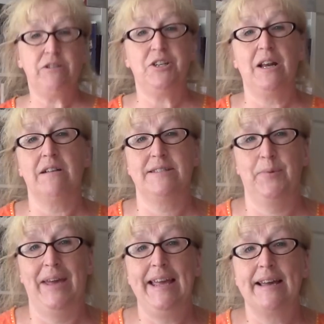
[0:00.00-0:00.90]
you last
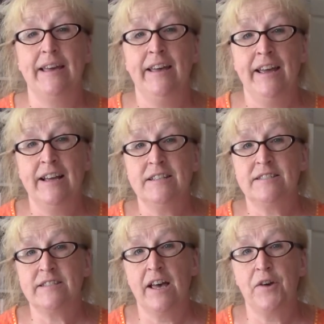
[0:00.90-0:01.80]
week.
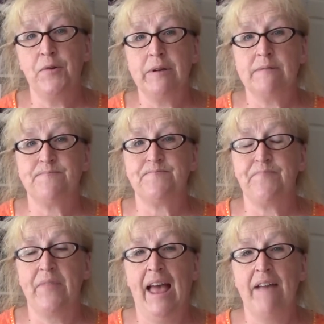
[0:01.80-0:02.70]
So
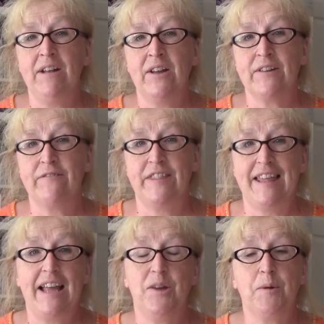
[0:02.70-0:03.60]
have a look for
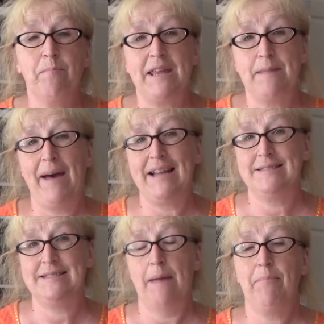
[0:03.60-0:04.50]
that. You can buy the pattern
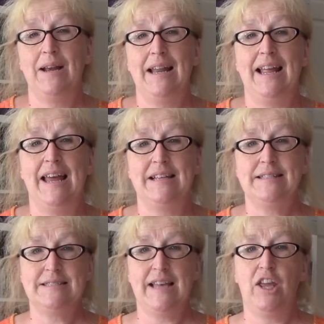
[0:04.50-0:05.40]
separately, and as
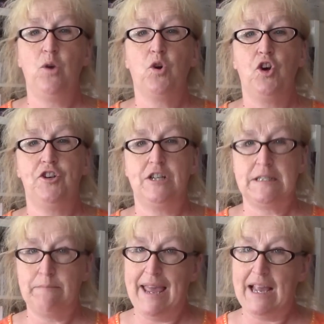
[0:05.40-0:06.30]
I say, you could
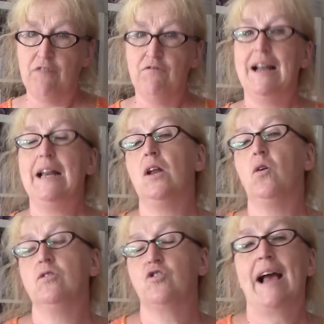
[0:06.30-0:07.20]
just make a really
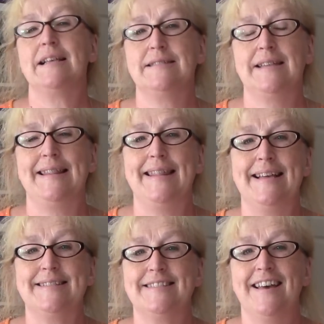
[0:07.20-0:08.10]
long dress in
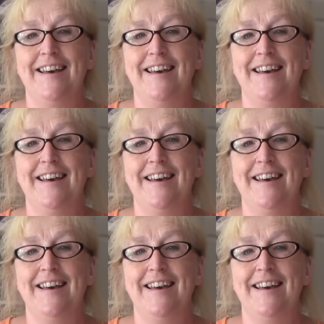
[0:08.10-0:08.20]
this